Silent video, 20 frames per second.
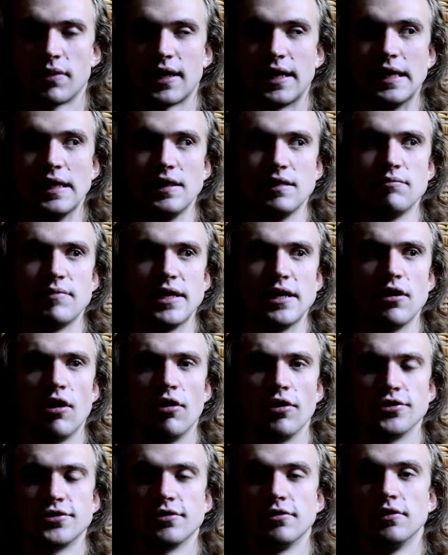kill me
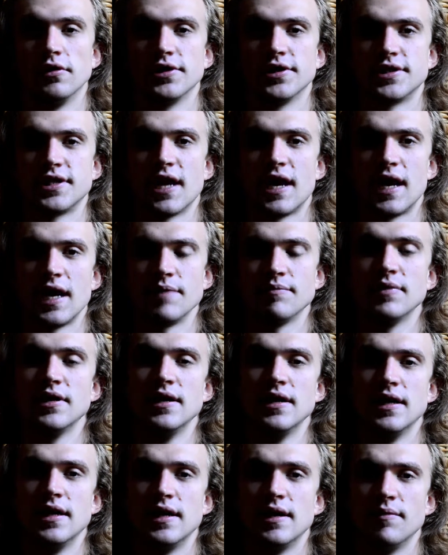hot all the time,
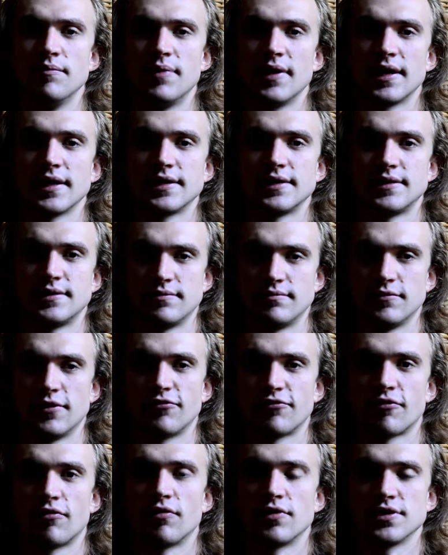but
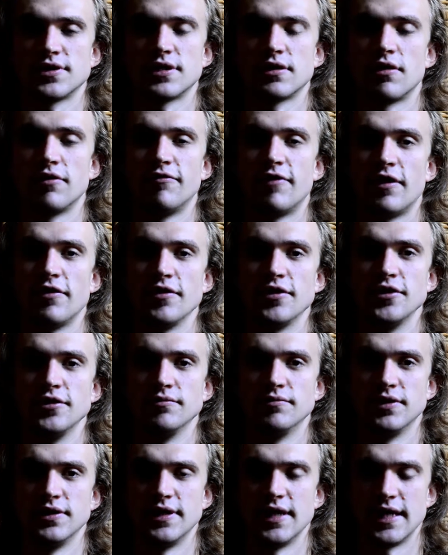of course there are very
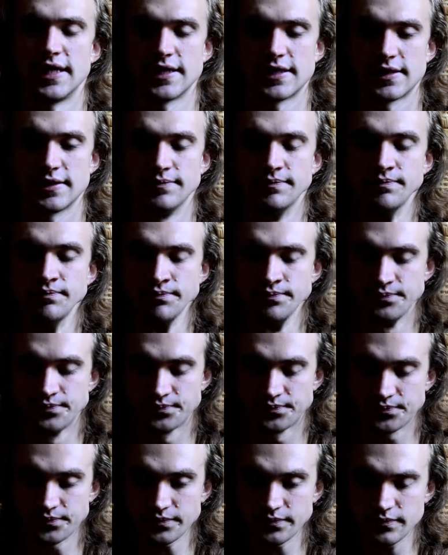humid days.
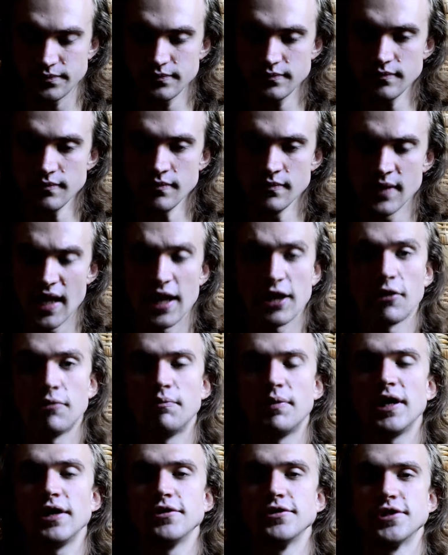And
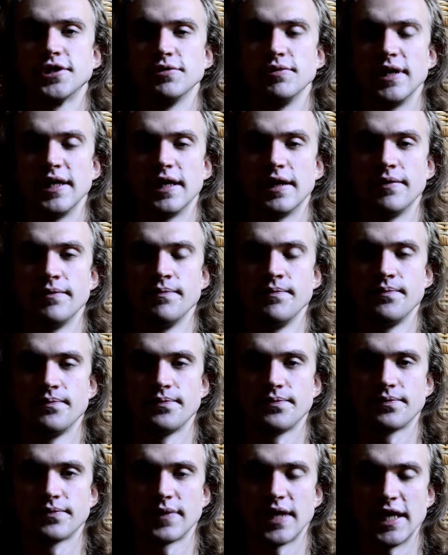compared to Sweden,
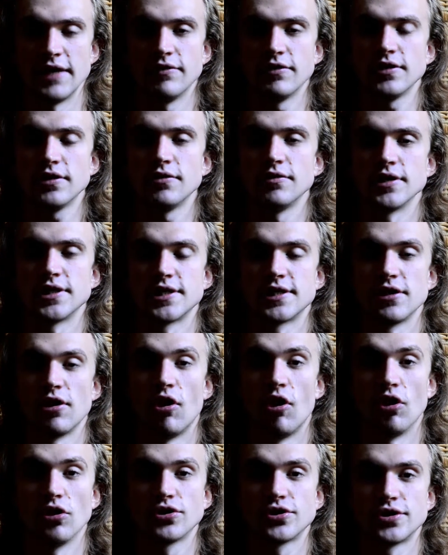even though it's
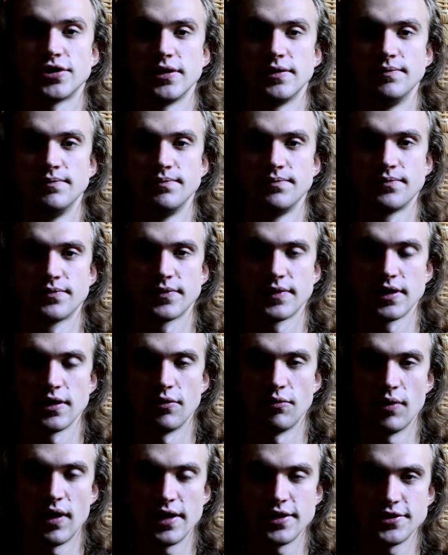hot,
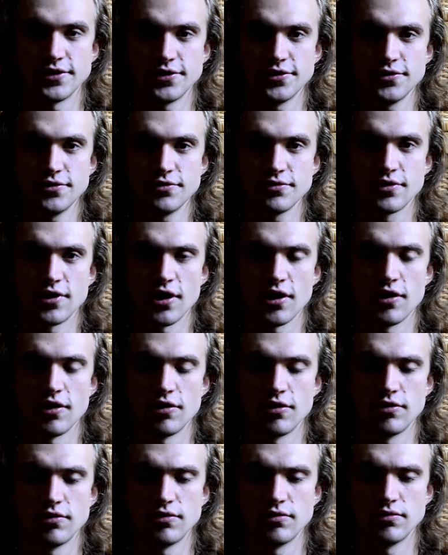when you
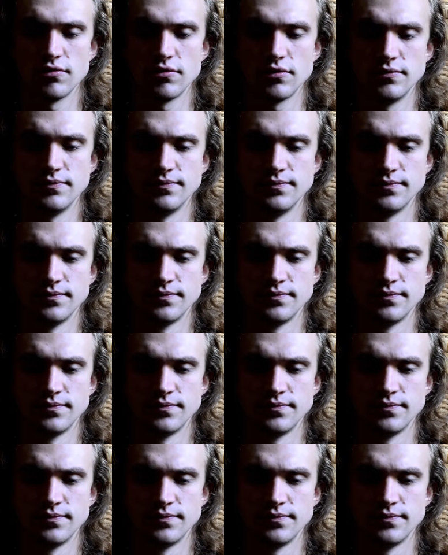go